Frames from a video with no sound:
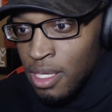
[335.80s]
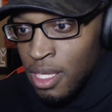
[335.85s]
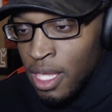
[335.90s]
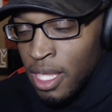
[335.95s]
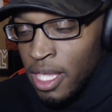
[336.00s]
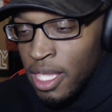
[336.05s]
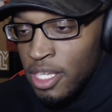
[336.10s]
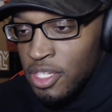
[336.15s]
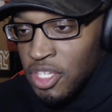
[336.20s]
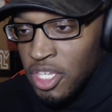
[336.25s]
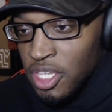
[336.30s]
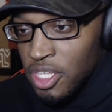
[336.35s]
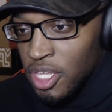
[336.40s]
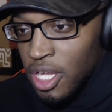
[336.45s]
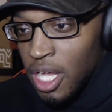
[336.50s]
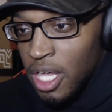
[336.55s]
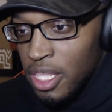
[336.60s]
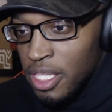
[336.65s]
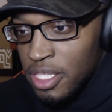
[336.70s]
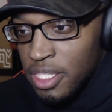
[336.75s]
It's just
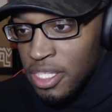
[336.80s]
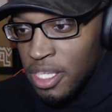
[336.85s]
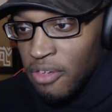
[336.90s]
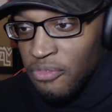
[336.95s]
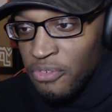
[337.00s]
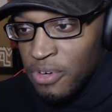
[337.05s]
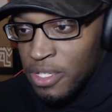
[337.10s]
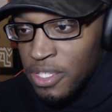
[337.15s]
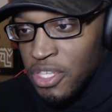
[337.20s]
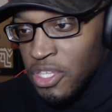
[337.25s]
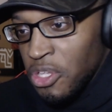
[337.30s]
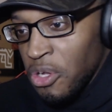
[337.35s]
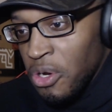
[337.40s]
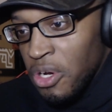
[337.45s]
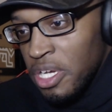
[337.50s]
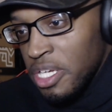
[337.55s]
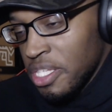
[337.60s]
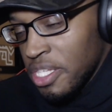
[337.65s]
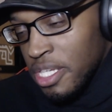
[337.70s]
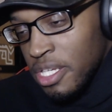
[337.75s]
all the different
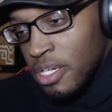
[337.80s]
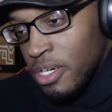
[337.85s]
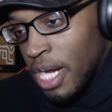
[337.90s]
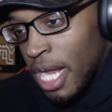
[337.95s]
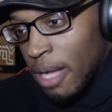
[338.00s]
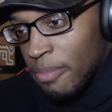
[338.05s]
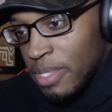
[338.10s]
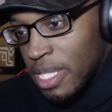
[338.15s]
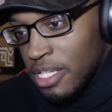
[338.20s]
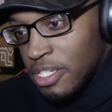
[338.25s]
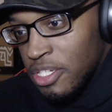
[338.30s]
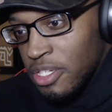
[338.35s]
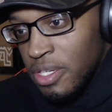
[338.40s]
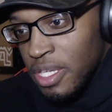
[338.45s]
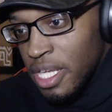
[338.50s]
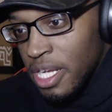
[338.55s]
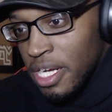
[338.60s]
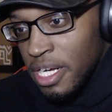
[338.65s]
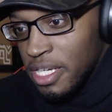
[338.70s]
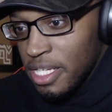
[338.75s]
stories and crap that you
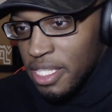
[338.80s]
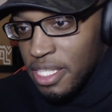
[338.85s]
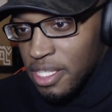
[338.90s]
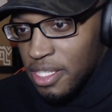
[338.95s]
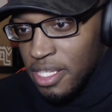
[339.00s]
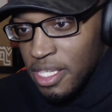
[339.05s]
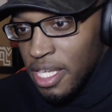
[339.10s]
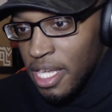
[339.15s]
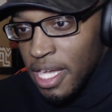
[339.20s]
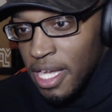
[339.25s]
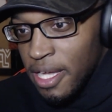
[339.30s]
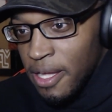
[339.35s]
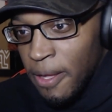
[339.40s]
hear. It's, yeah.